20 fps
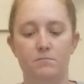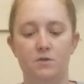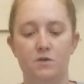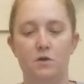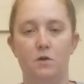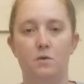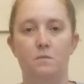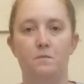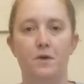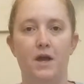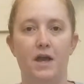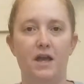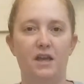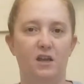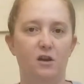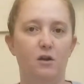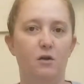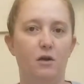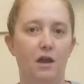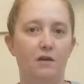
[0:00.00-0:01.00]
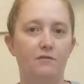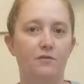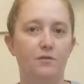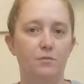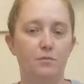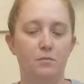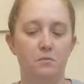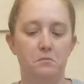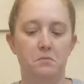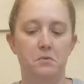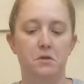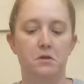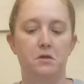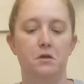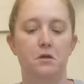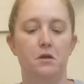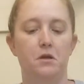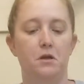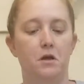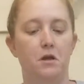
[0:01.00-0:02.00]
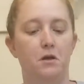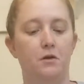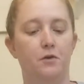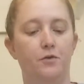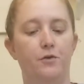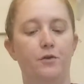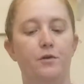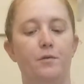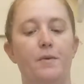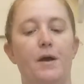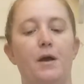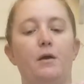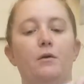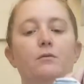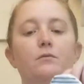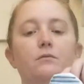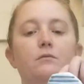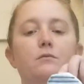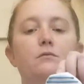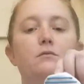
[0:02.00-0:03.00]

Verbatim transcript: So yeah, have them a good amount